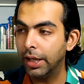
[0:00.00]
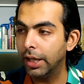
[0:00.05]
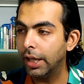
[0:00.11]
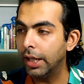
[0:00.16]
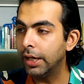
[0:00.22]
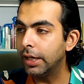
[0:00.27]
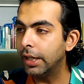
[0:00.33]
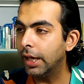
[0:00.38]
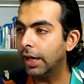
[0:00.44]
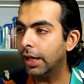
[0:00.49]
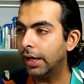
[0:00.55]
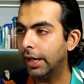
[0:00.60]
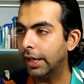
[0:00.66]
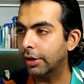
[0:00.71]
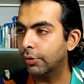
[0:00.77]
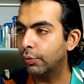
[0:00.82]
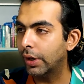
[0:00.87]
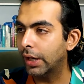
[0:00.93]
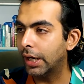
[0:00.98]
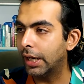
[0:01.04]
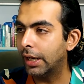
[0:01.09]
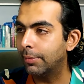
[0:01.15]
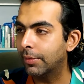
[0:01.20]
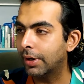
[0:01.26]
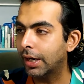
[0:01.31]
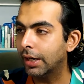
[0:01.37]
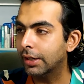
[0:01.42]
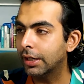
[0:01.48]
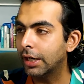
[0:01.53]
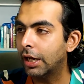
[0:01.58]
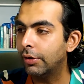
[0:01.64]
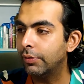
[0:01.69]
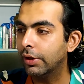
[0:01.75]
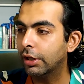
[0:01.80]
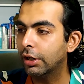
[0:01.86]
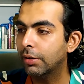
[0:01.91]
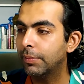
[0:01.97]
India, like where I am right now,
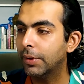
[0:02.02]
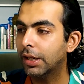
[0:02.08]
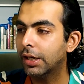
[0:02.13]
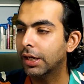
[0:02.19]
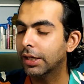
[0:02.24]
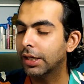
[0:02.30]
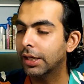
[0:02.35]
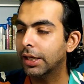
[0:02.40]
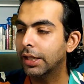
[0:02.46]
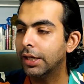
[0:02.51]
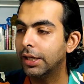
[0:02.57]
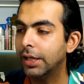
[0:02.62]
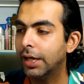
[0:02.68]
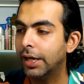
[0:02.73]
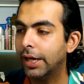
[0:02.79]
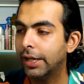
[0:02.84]
we're going to be clicking India